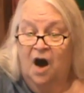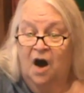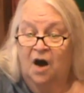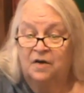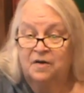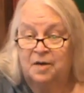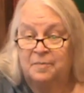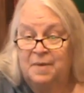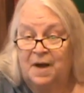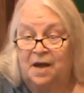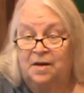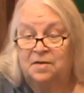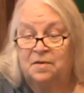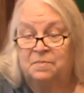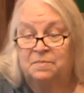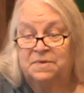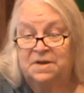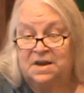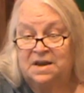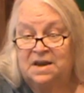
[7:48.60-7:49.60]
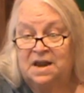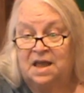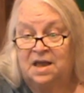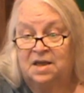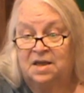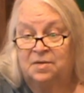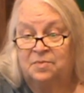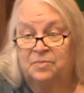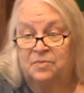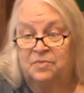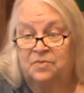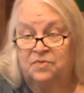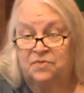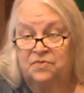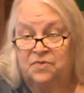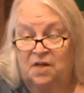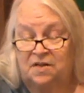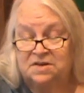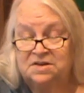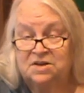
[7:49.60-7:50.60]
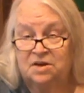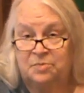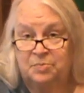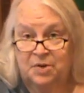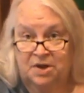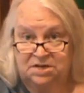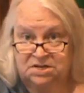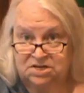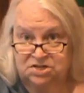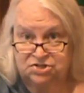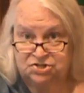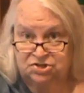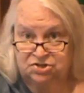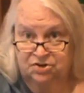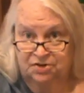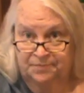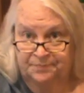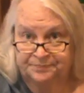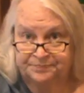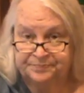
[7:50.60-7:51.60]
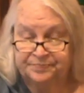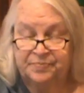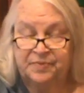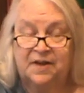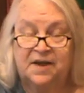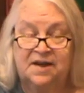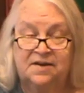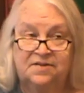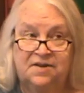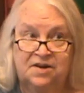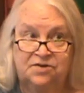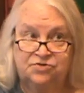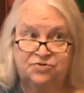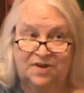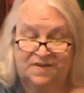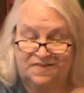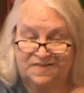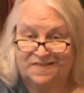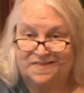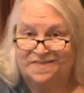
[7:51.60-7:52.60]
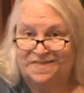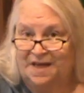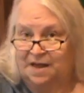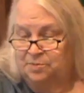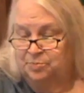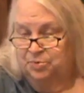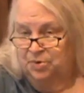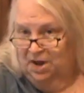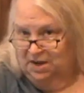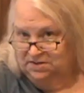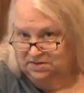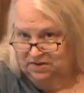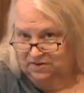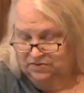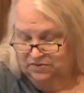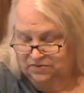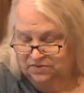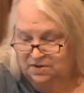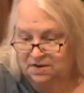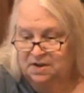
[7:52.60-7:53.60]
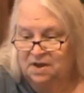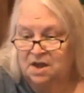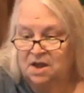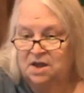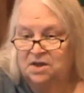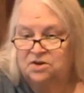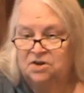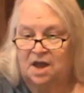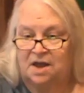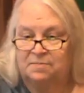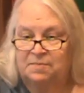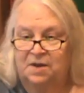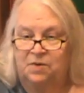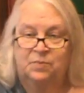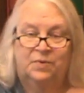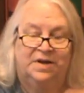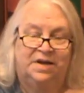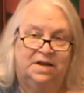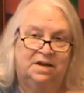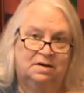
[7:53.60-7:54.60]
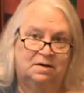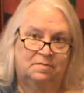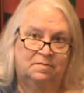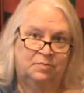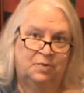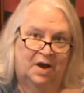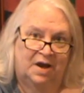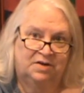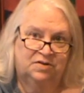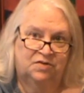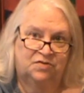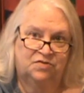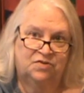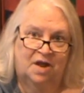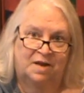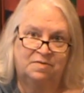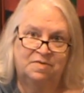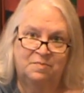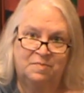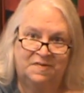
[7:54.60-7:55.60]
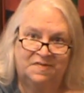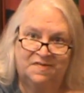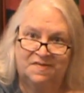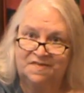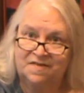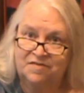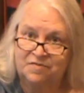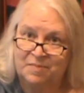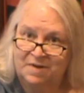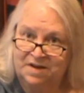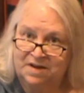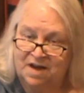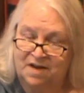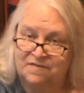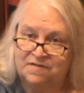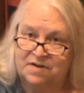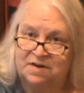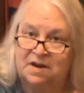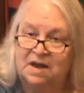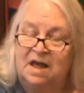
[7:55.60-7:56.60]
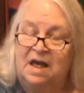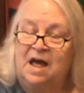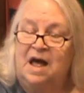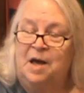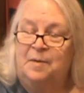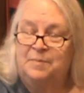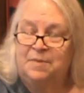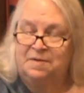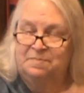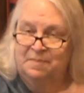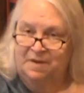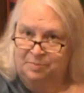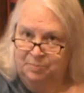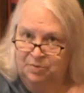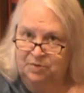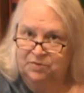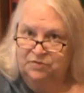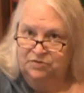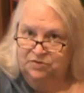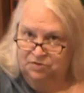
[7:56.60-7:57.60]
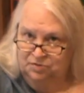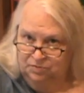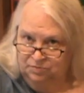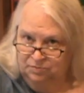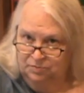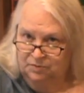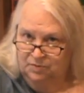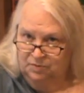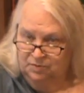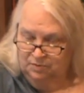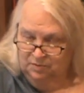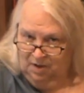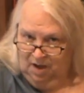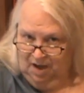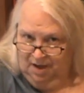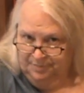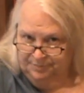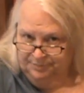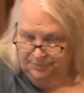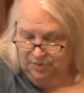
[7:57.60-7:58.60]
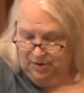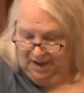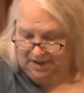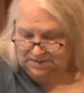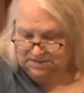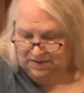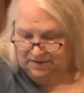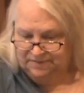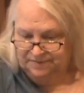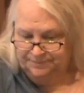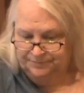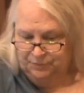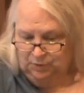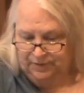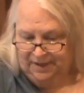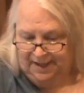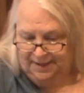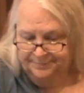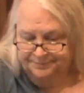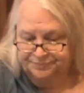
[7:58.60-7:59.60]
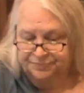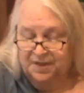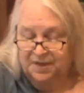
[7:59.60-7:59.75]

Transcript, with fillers: are about being a solitary practitioner. It addresses that practice, not my Wiccan practice, not the business of my coven, but my personal um, practice. Okay,